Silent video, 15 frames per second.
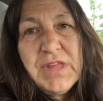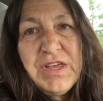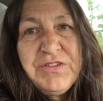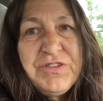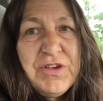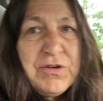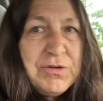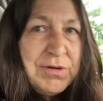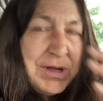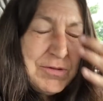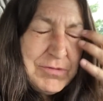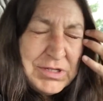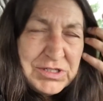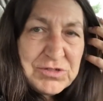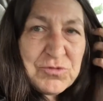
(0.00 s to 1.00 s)
So I
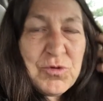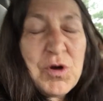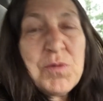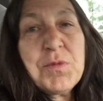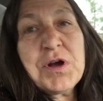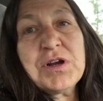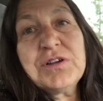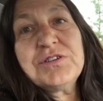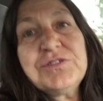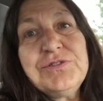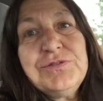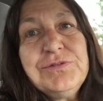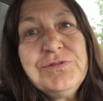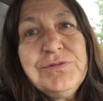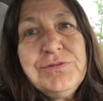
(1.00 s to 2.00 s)
went to Walmart
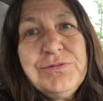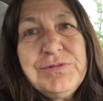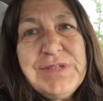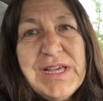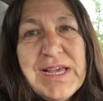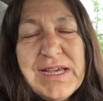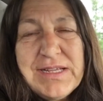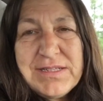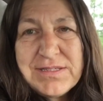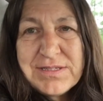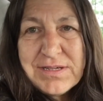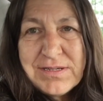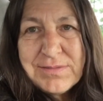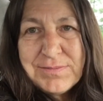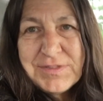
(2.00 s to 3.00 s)
to get
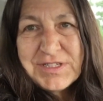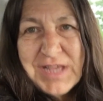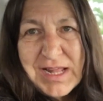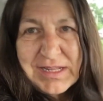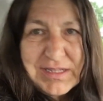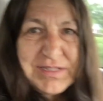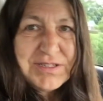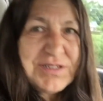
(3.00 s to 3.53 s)
some salad